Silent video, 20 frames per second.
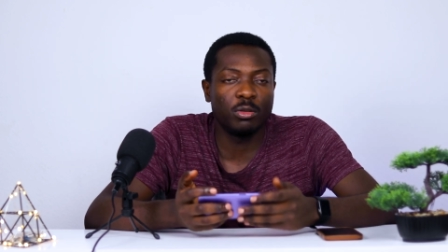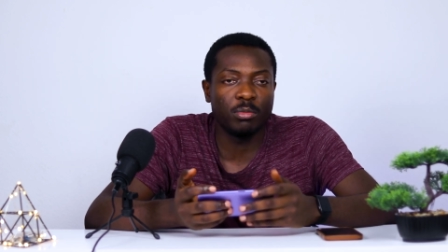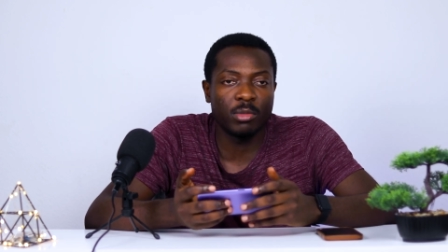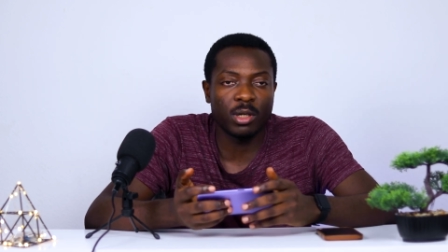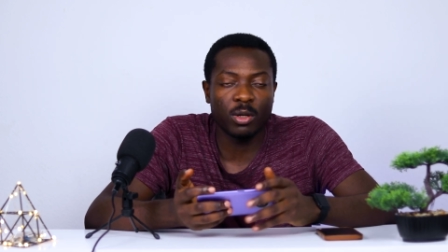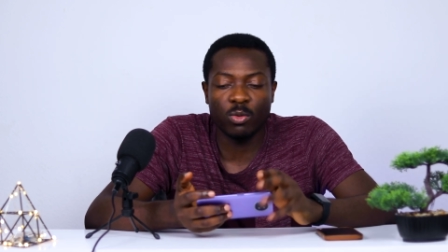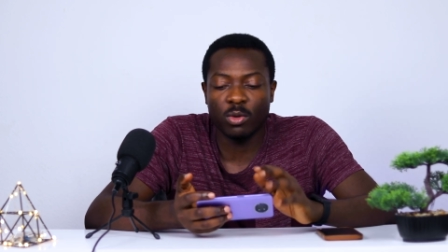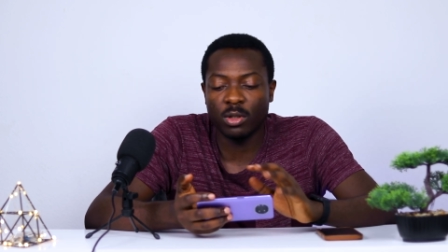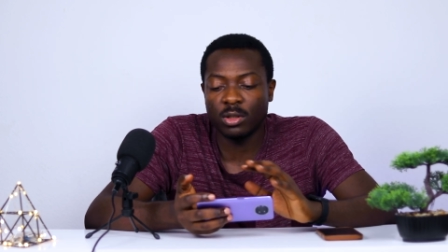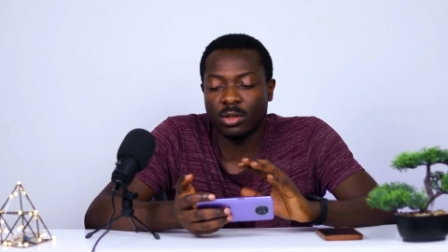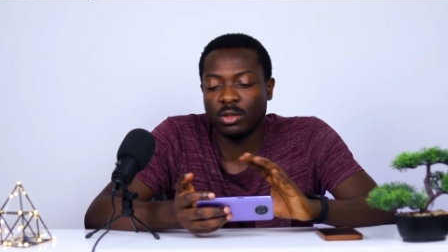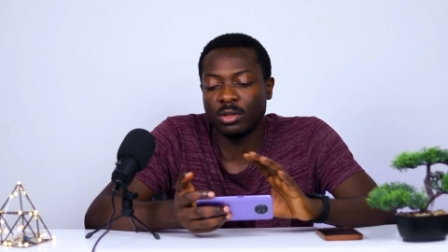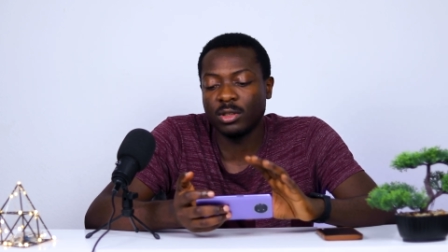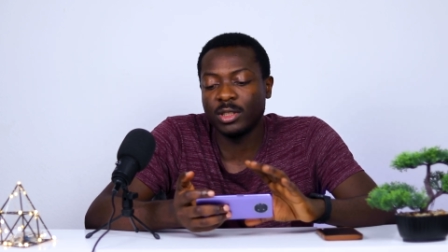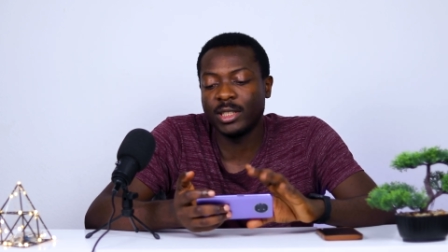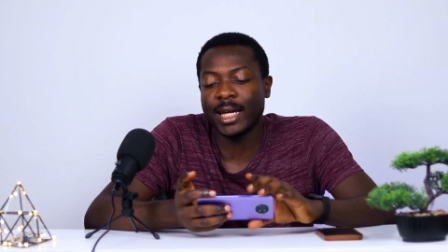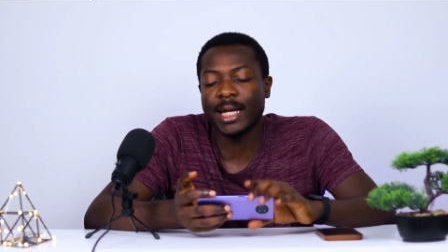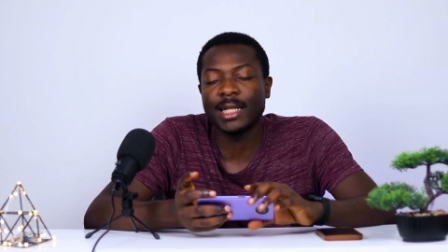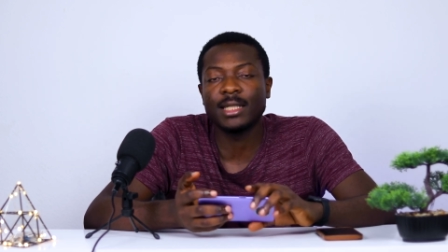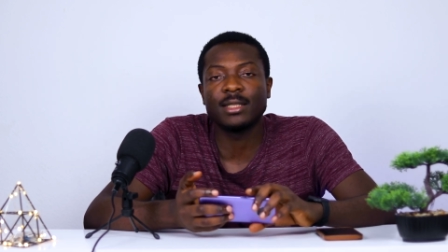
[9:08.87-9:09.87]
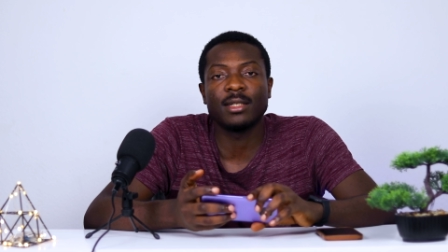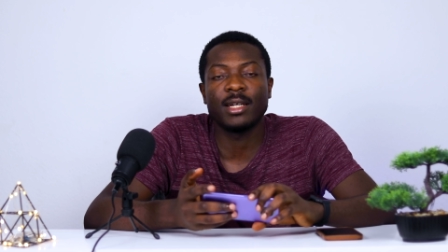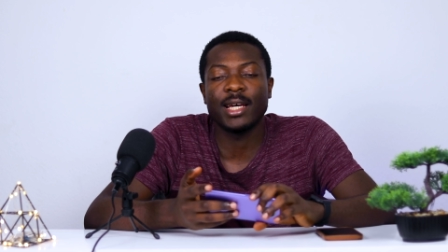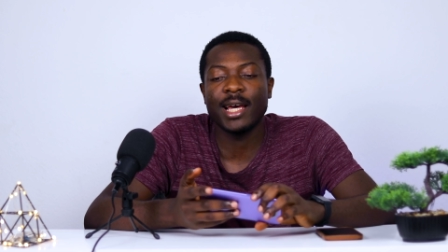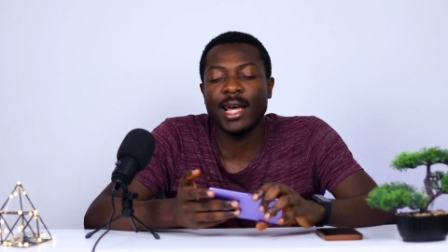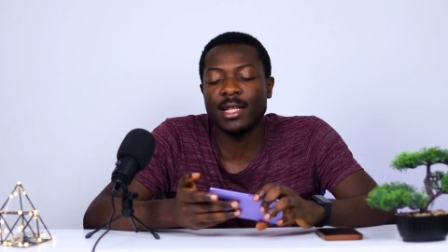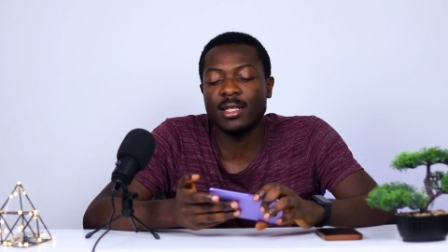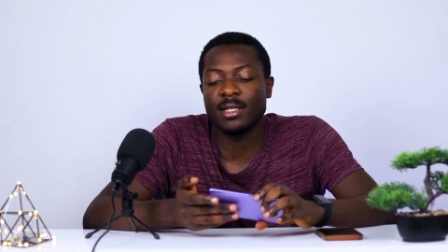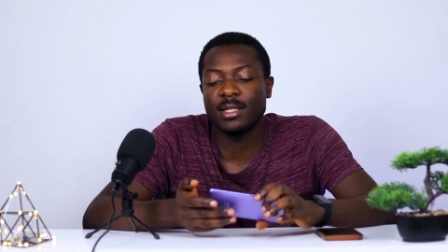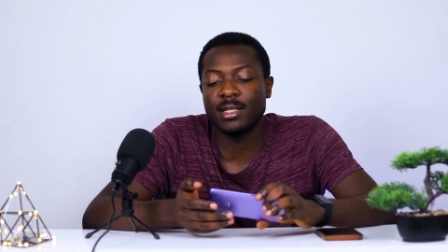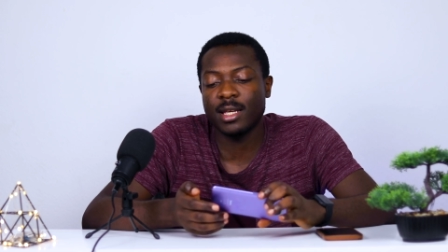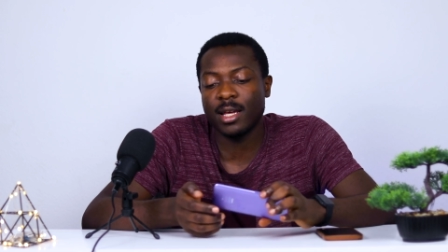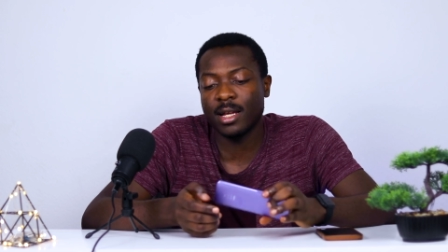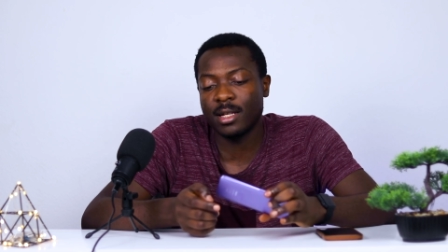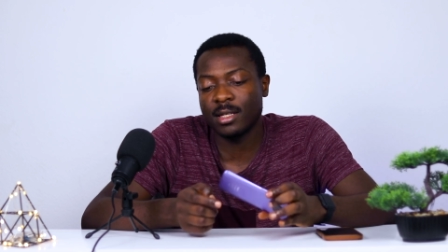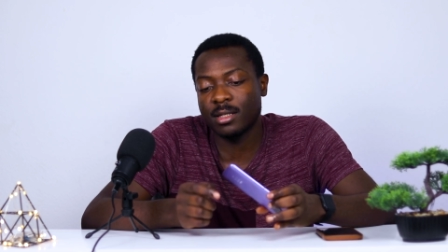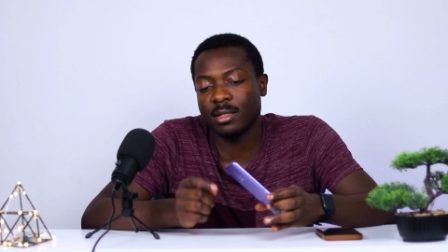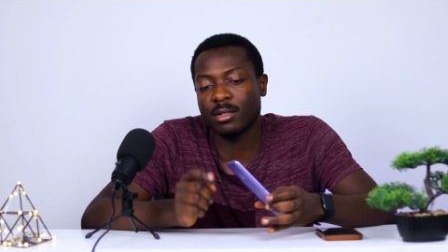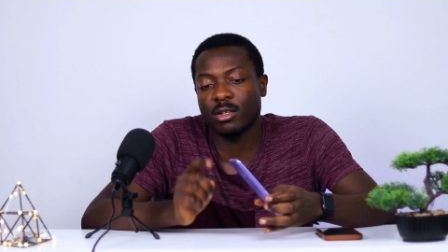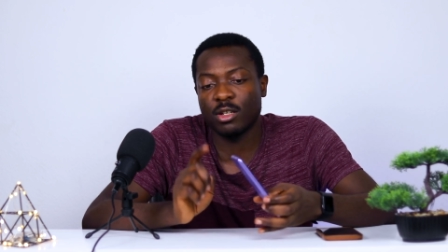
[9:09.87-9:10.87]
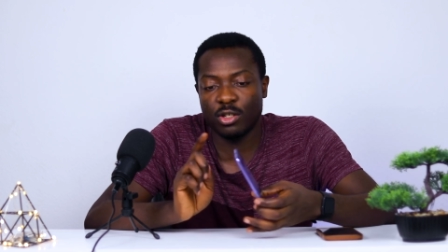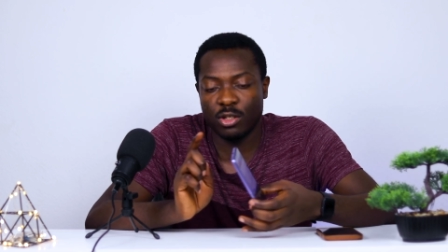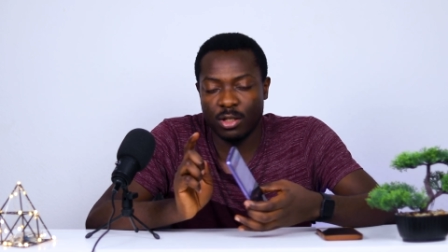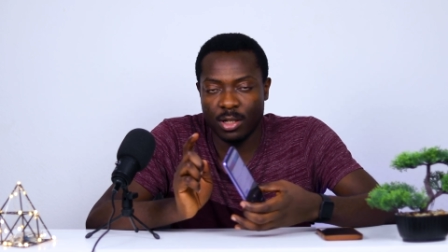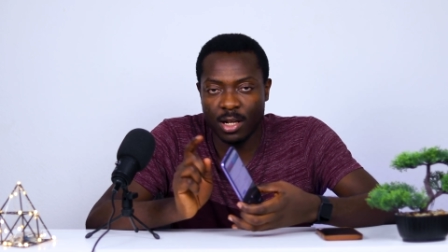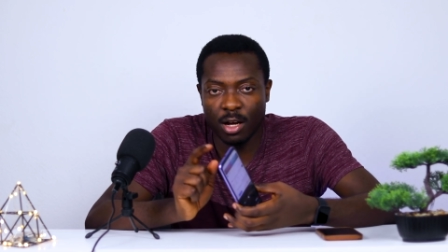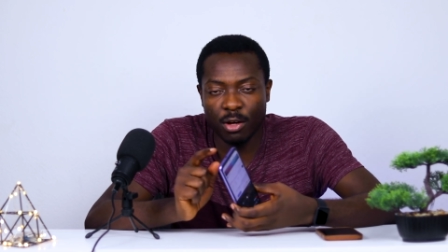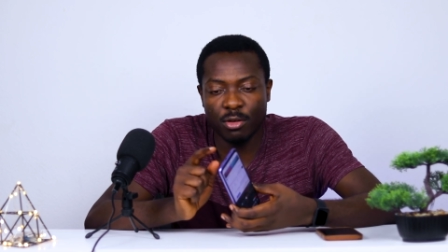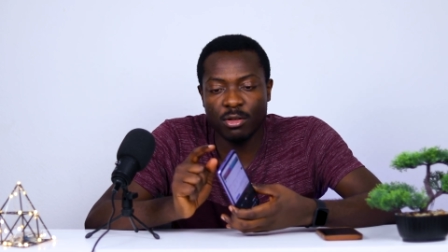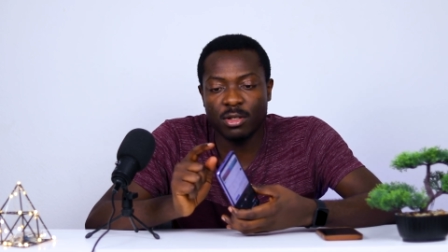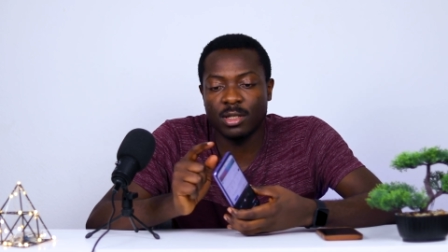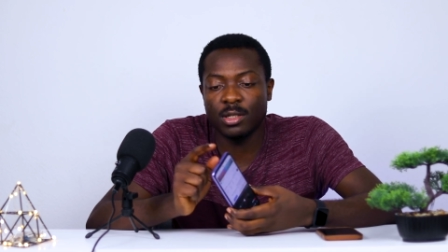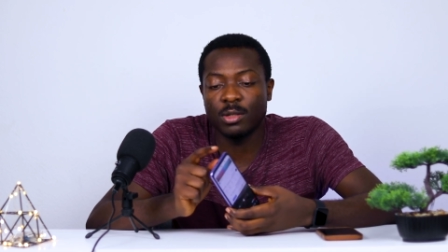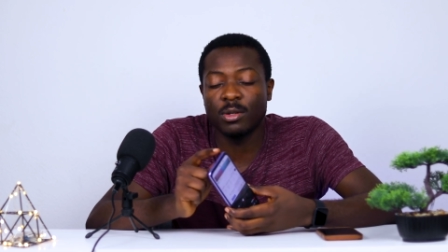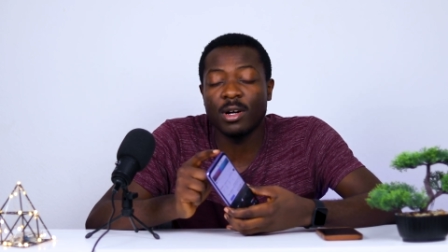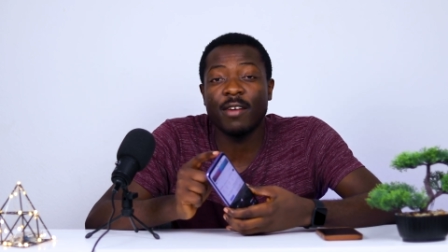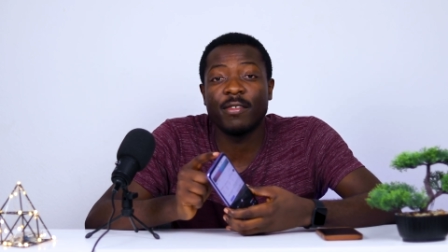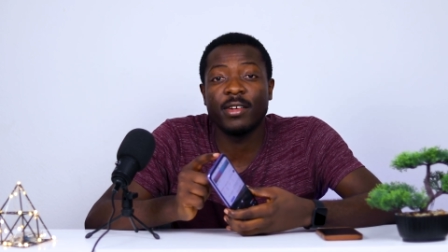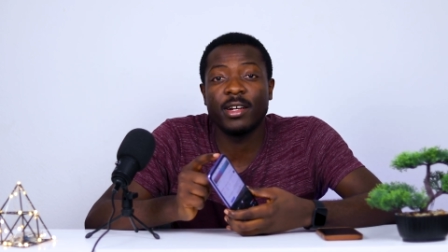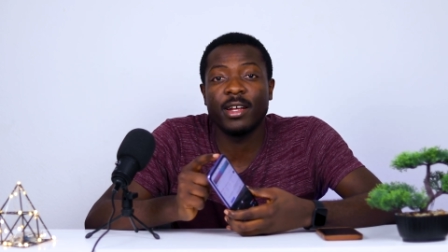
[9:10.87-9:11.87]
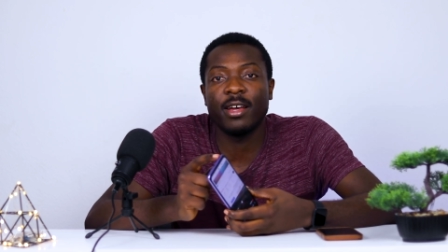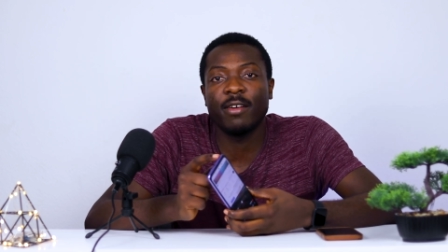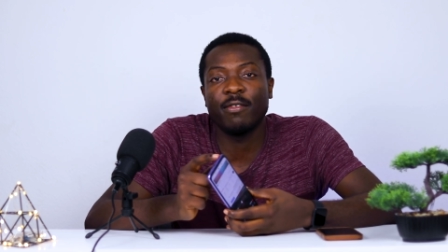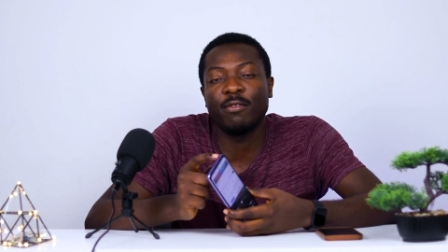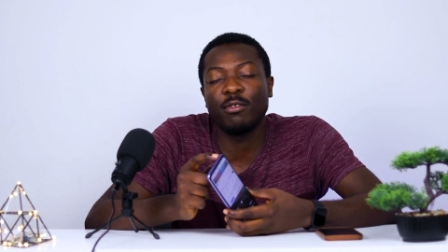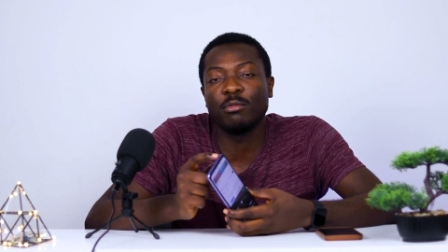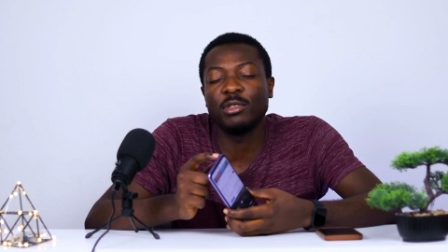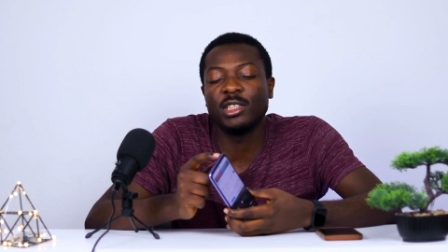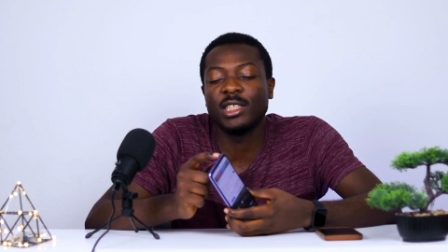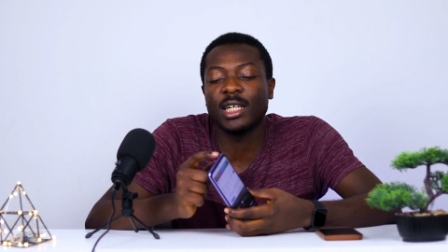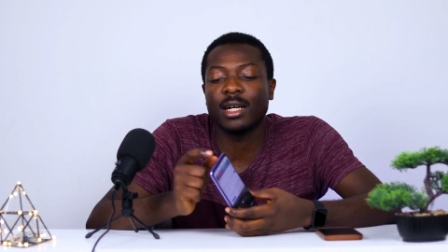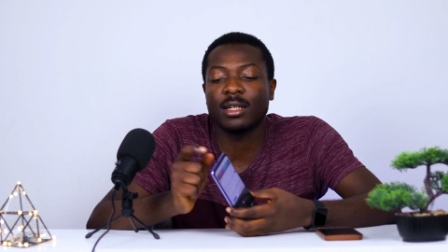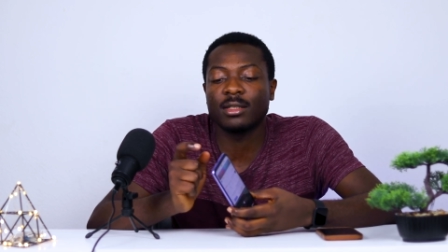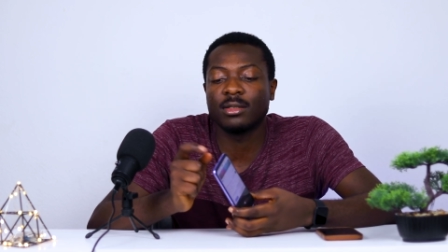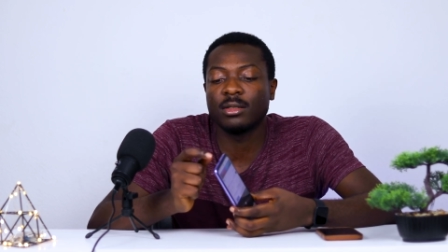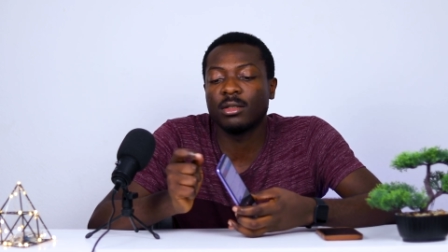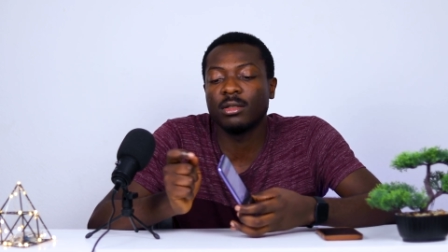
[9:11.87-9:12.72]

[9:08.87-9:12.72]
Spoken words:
you might want to get headsets, because now you still have an earphone jack.